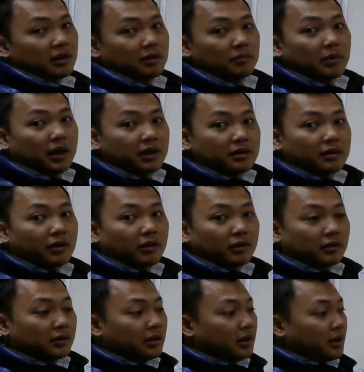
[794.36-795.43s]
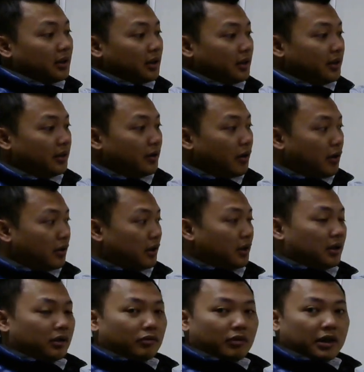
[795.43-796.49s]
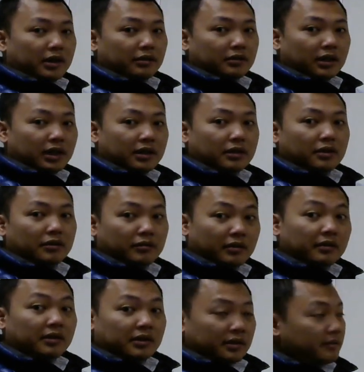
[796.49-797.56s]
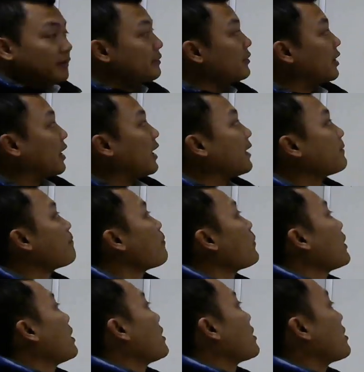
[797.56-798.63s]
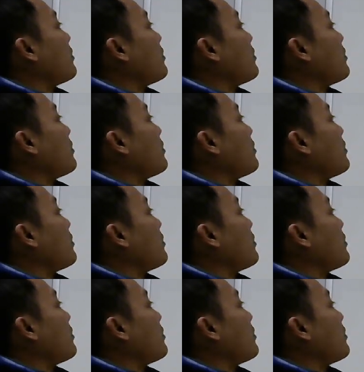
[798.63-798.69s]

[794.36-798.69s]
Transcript: depend on the order when you take derivative. Okay, so